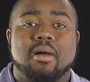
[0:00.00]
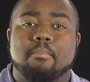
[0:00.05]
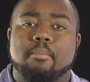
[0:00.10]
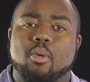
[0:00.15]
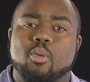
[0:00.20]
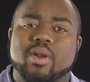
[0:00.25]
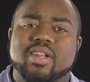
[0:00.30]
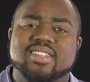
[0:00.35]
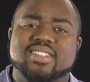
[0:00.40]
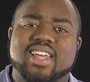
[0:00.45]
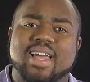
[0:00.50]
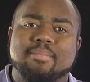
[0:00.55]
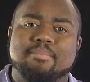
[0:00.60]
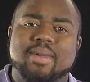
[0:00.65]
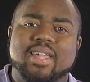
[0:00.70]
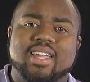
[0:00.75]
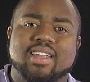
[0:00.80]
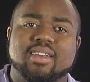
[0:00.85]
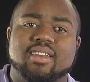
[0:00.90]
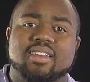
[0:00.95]
But what does that
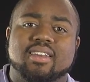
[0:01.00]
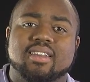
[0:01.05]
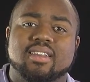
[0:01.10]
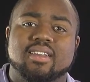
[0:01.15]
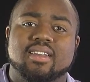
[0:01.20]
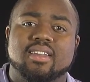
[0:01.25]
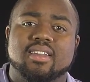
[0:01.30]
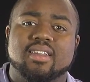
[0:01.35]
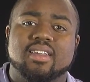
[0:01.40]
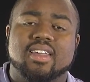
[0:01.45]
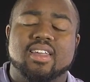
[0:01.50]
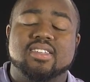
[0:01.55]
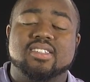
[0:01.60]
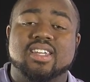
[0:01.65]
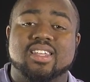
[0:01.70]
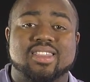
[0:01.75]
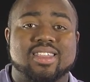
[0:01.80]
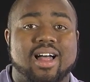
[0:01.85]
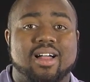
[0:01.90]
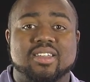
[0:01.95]
mean? Is
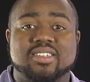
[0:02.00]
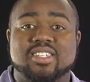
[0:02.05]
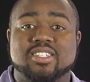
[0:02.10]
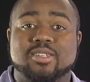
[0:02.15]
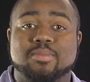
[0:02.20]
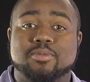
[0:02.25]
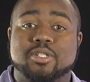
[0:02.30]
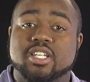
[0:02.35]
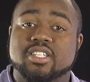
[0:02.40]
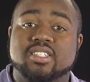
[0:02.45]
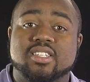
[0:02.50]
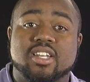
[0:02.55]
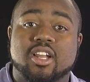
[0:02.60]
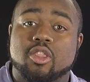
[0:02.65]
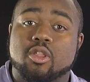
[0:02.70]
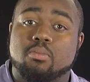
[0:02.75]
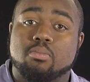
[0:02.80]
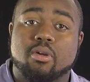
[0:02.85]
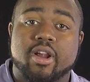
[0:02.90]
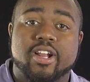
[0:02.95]
Catholicism just
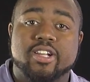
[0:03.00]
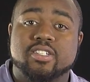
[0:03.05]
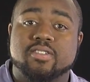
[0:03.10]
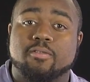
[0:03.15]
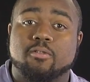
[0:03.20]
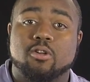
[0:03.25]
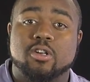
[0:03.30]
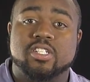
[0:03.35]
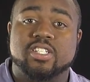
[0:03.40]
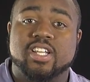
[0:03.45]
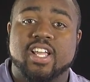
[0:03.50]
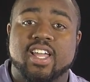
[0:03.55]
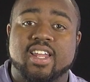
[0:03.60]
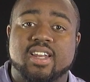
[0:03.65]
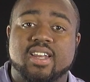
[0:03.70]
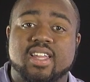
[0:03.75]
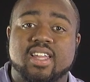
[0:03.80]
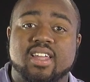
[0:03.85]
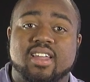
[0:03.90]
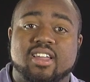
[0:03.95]
another branch of
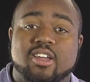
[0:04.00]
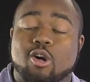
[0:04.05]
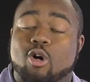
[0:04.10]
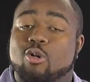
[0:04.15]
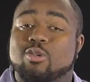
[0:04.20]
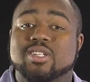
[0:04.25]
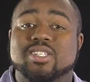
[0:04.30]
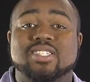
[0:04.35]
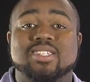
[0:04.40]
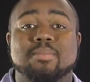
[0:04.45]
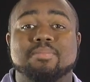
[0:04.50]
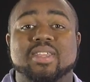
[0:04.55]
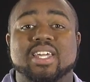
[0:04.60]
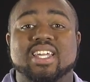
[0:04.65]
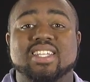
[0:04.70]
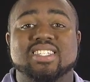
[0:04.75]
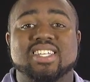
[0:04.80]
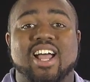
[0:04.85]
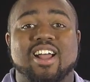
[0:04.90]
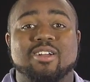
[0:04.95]
Christianity, or is it something
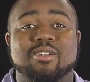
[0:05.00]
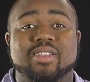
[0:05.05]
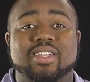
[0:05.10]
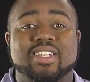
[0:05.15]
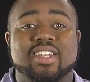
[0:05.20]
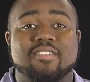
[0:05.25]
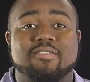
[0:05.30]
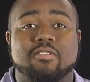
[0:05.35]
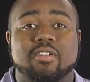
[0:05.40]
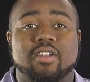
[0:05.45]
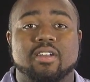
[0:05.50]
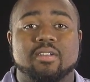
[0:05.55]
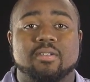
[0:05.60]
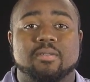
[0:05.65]
entirely different?